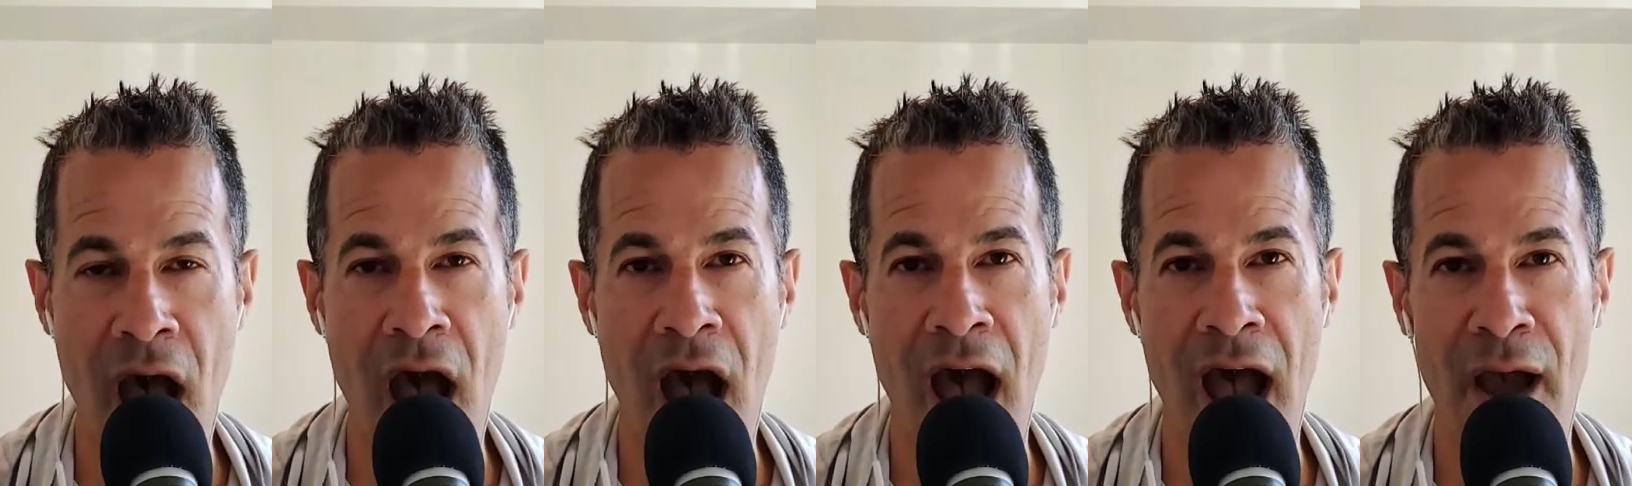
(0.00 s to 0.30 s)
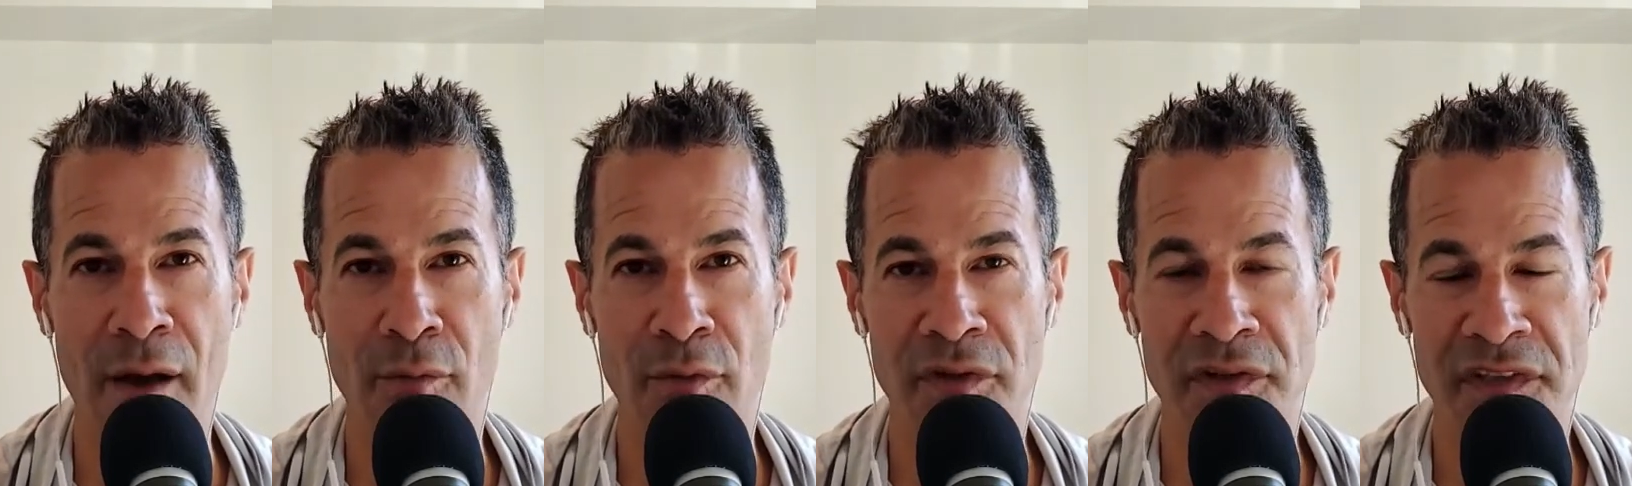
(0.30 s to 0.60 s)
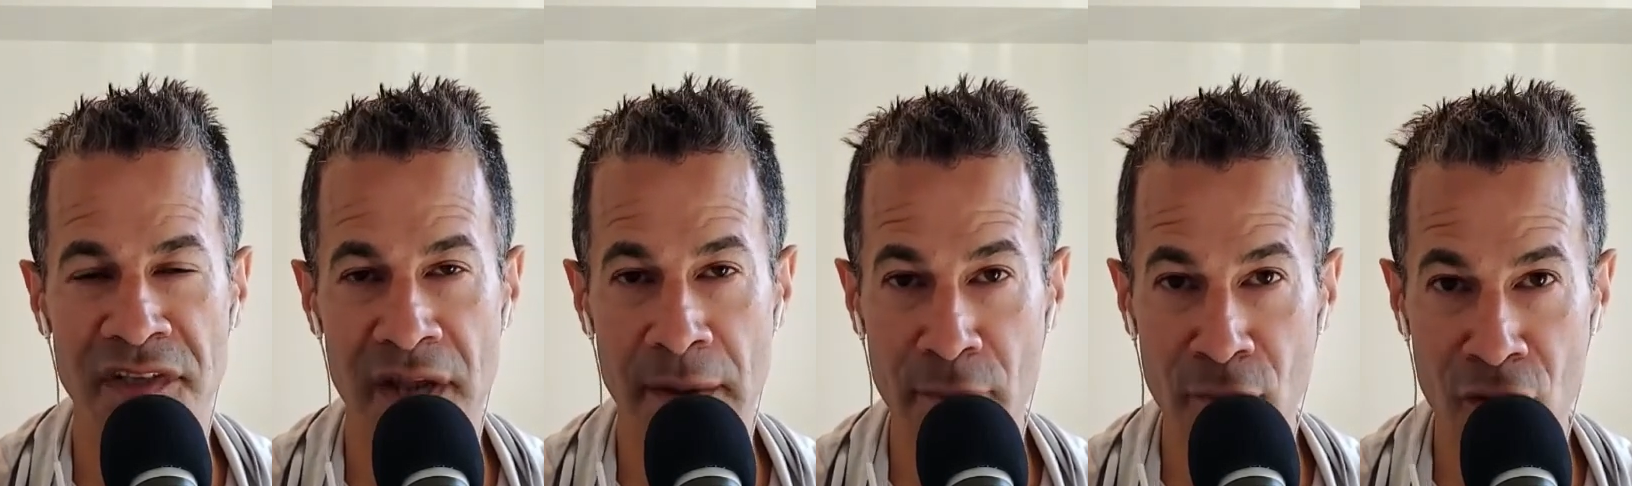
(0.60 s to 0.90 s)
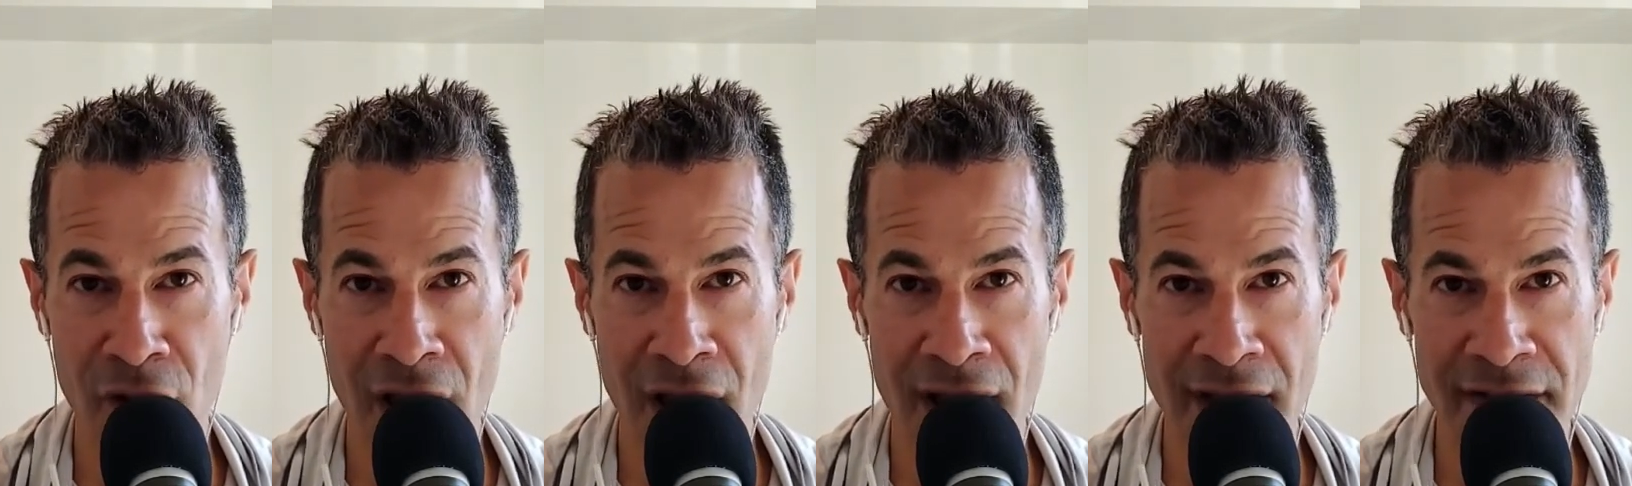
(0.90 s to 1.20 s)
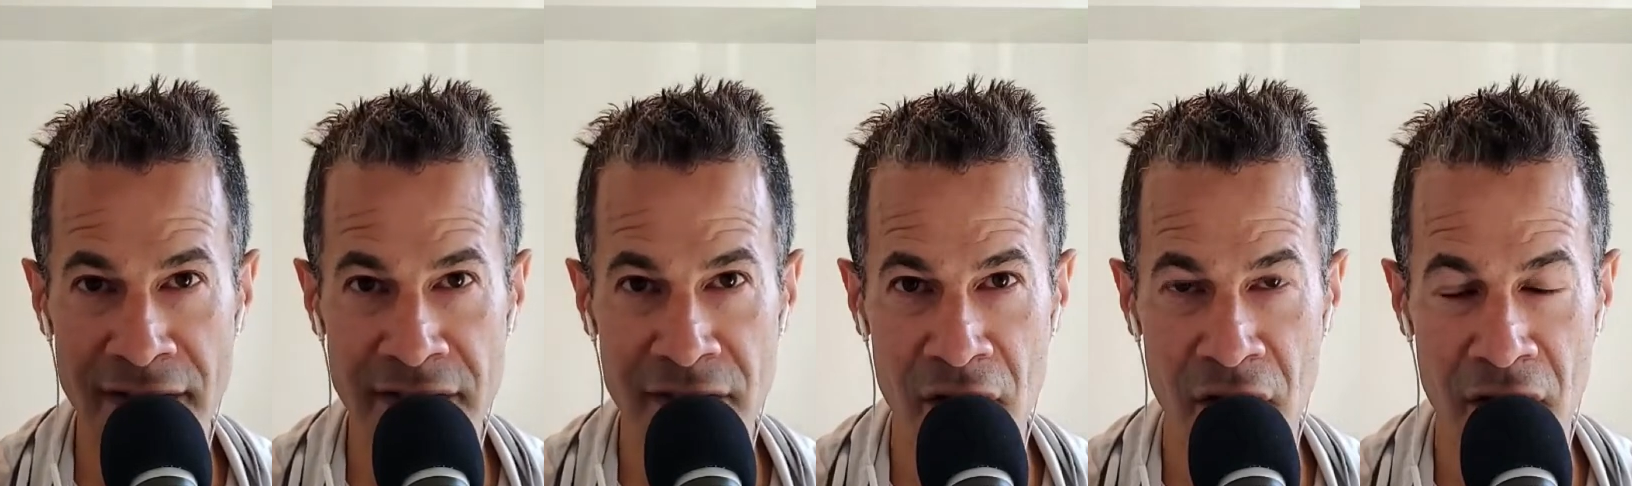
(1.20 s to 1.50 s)
I will
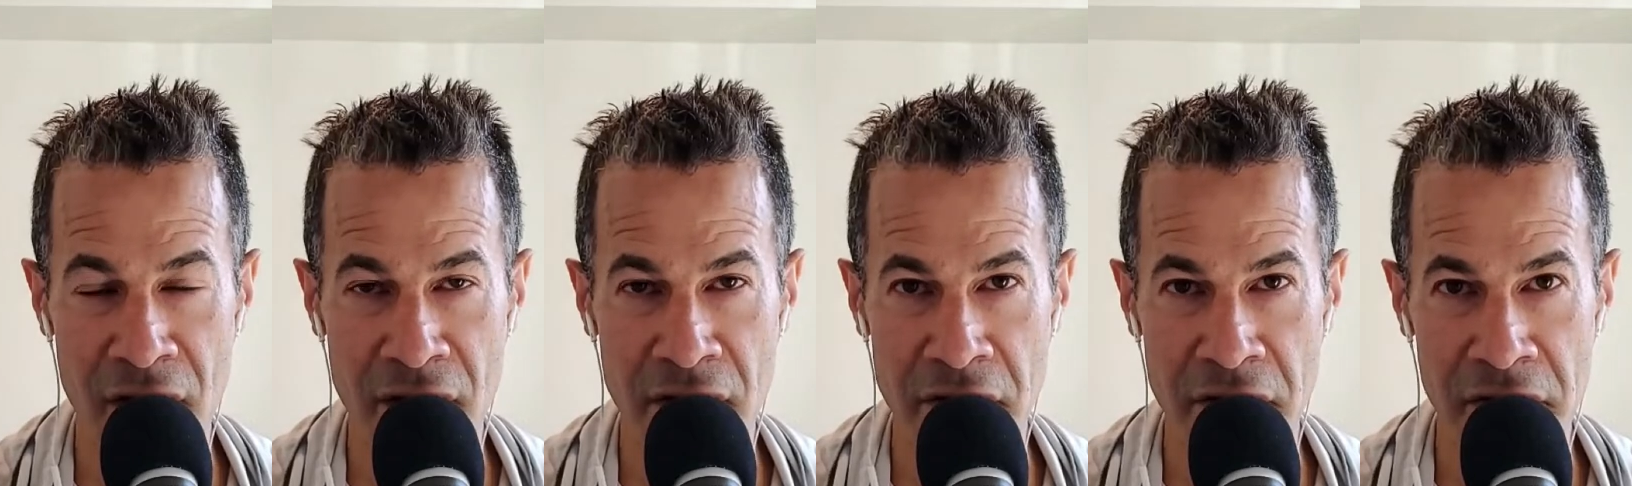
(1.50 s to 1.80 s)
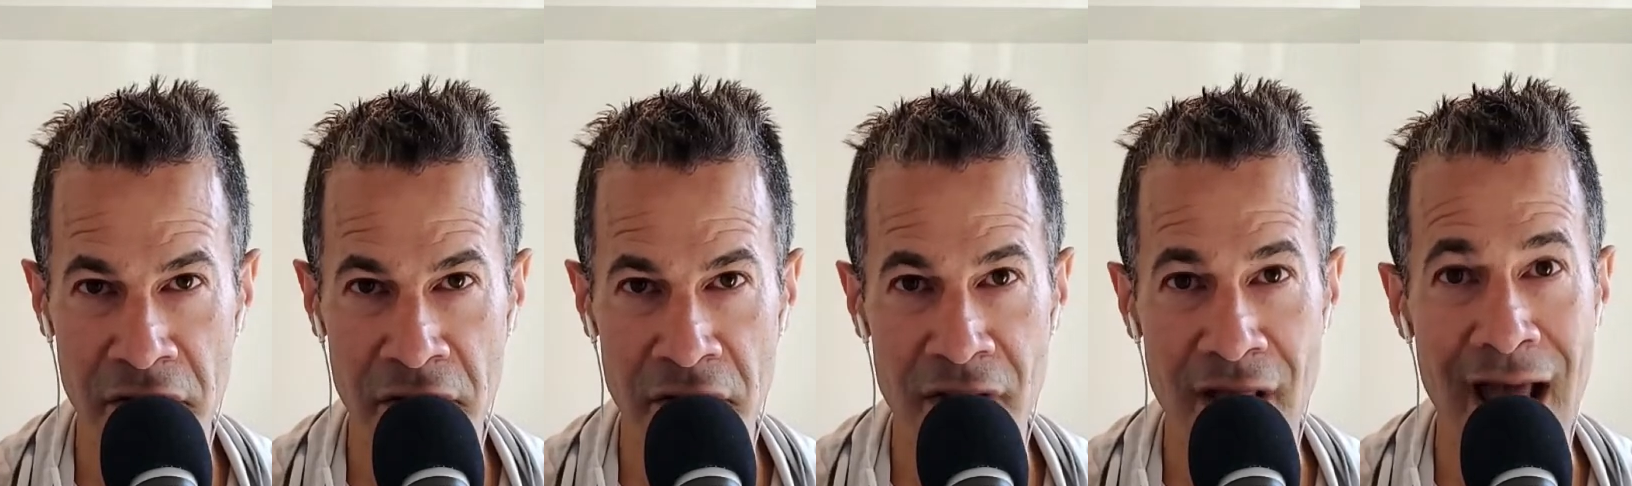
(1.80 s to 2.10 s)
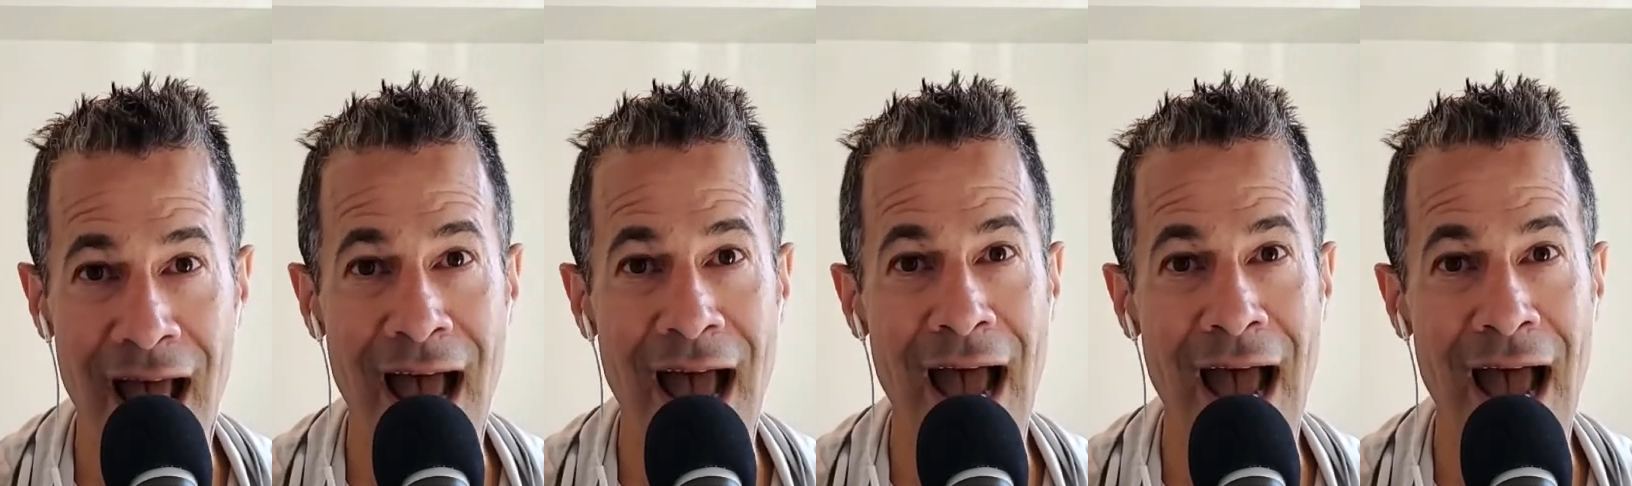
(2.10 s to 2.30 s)
summarize the article,